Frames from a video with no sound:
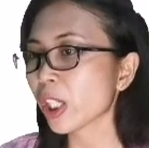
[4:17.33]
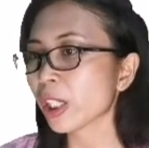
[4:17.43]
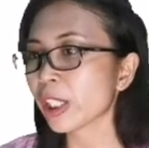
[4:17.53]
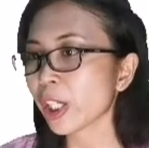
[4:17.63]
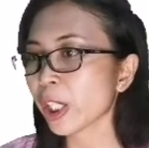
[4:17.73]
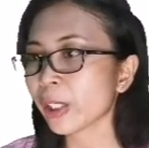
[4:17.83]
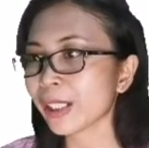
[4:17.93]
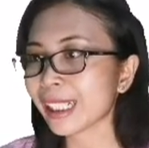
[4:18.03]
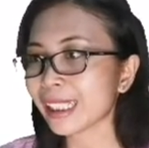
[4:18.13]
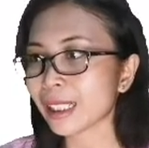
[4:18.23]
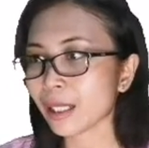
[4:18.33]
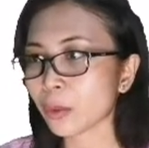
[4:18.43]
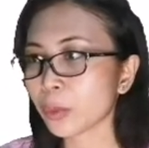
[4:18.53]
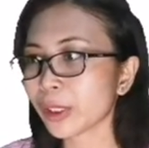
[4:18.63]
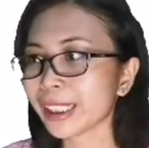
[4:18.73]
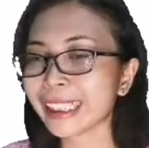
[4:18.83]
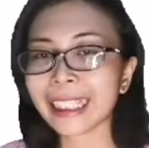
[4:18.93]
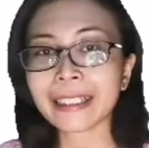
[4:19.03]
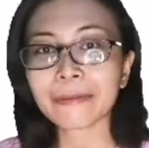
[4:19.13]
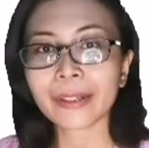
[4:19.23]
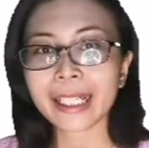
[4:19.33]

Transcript: Cheer Lisa wouldn't give